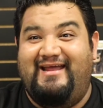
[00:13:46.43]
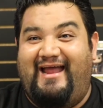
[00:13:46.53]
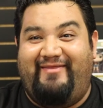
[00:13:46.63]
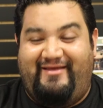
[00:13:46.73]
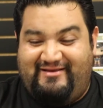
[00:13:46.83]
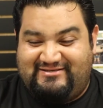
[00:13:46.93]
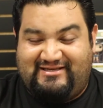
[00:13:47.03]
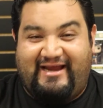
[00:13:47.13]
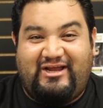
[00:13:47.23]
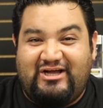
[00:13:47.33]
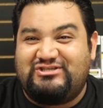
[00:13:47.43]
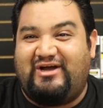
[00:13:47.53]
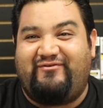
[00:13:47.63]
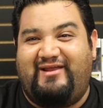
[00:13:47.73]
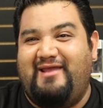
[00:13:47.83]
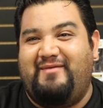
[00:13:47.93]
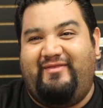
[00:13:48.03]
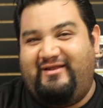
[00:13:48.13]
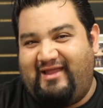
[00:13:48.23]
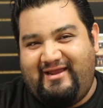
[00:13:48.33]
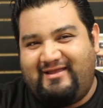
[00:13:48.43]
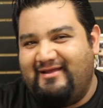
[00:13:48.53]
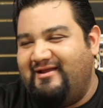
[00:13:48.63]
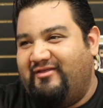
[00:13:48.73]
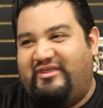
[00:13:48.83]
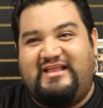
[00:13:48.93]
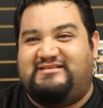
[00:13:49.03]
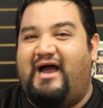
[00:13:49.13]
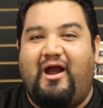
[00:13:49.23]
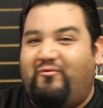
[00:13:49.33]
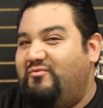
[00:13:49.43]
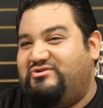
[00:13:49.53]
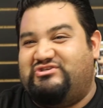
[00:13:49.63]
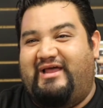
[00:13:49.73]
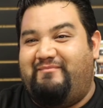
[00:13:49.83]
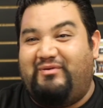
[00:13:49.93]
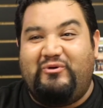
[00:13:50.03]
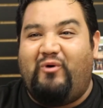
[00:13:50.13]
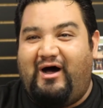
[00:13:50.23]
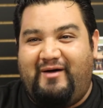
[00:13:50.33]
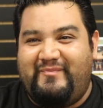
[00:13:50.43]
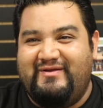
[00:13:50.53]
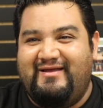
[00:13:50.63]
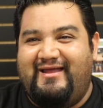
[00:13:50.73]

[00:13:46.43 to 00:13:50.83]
And then he's like gut shot for game, and then like the entire room just like blew up,